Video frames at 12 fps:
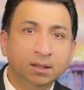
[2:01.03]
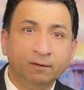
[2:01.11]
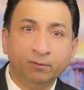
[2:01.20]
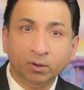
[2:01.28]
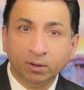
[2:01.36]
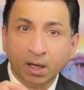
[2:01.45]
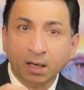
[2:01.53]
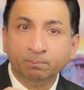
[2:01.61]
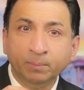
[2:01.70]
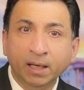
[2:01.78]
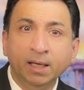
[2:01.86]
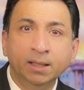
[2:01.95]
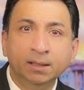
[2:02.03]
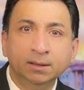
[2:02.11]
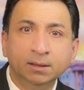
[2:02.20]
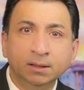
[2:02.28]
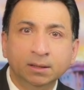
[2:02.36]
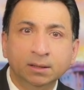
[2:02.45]
If you're not
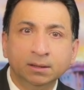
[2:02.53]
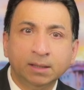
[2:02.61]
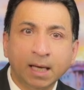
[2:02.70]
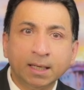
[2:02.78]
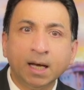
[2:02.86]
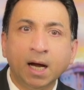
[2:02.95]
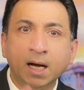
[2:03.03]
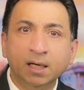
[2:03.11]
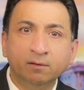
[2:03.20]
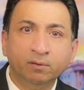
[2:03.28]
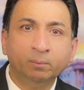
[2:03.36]
paying that high